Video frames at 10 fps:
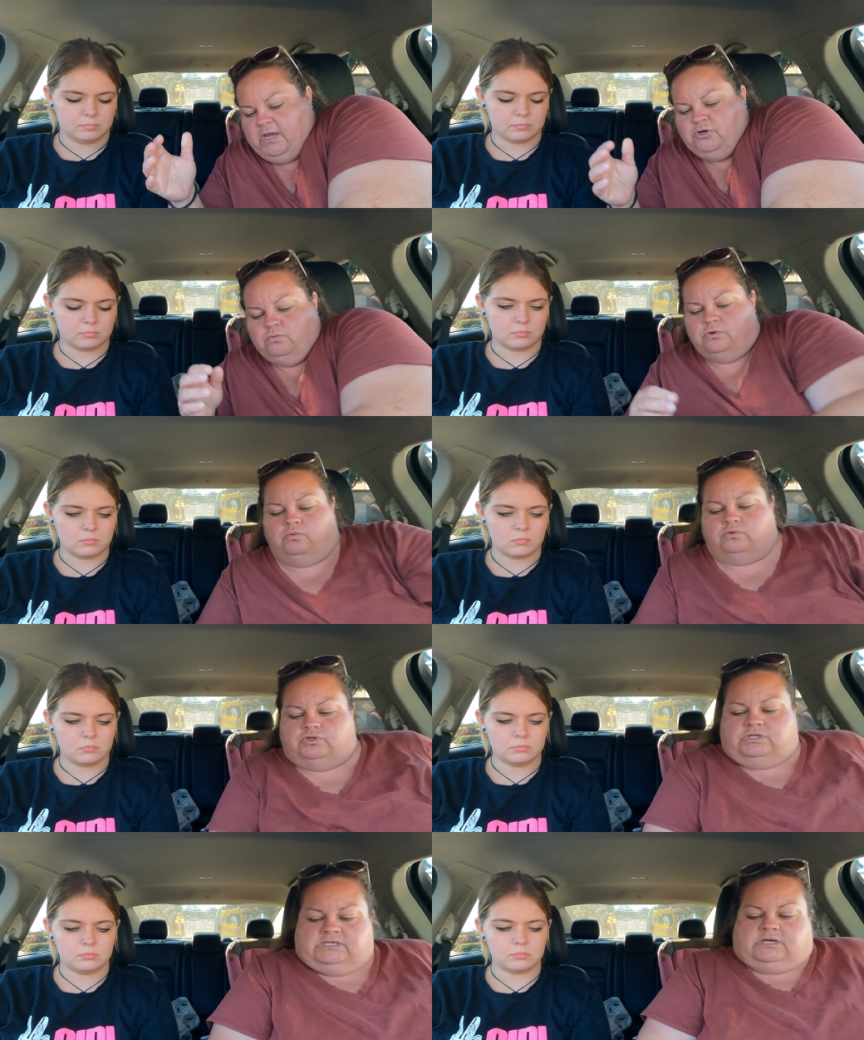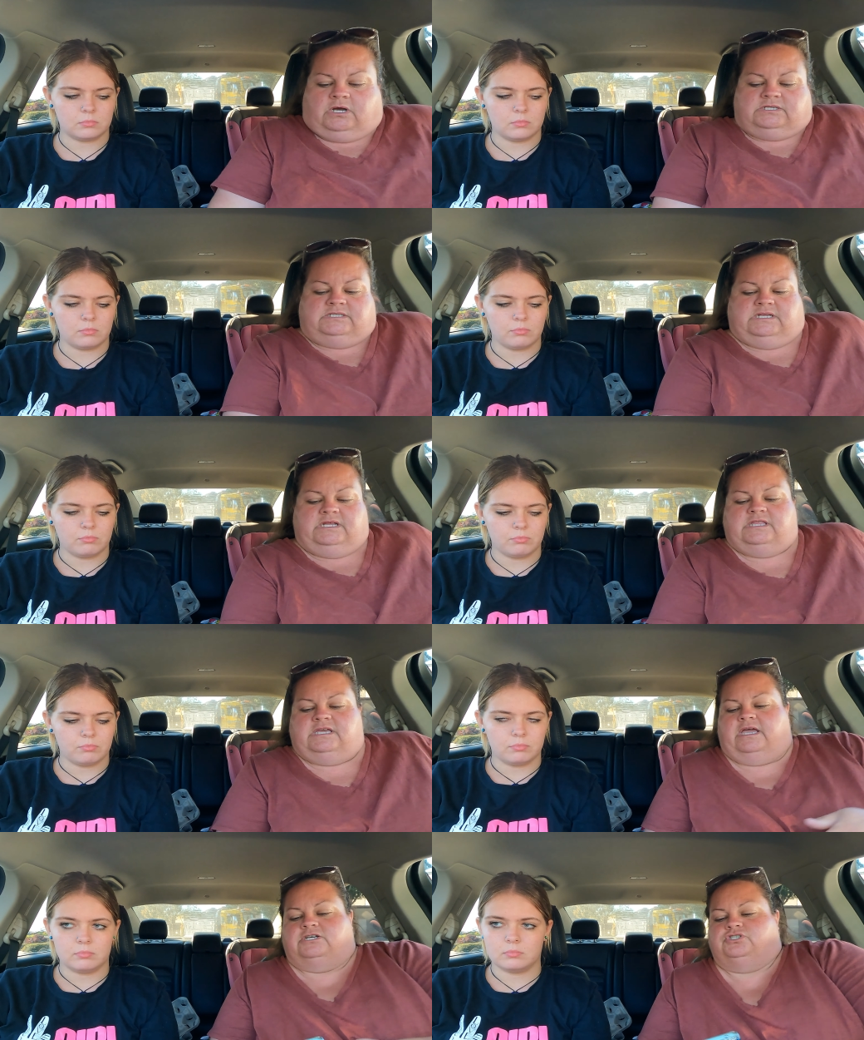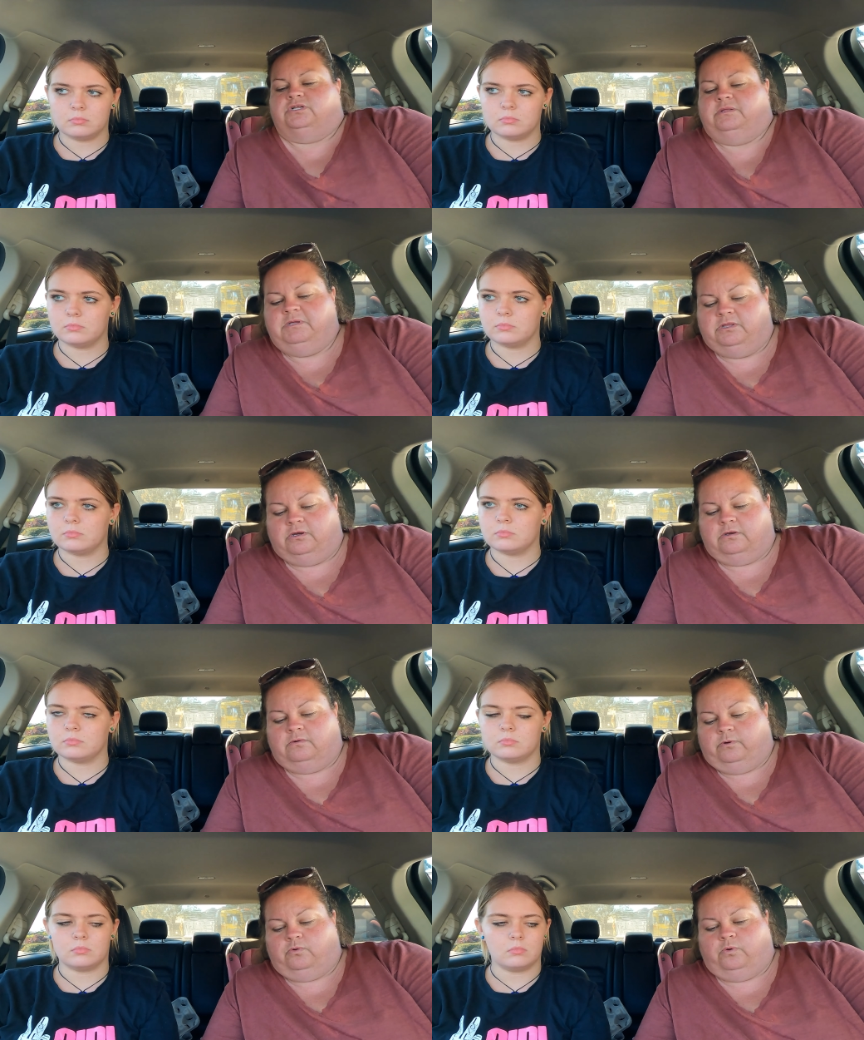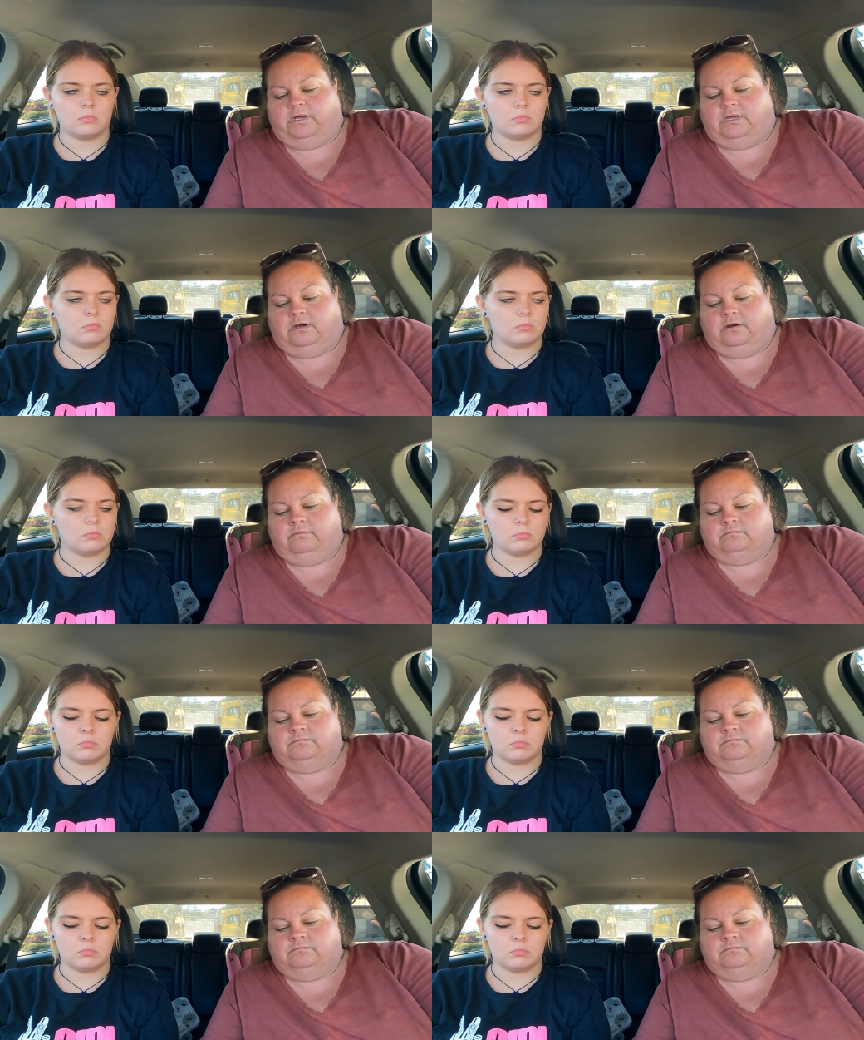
Speaker 1: I don't know. Do these cost anything extra? Let me look real quick here.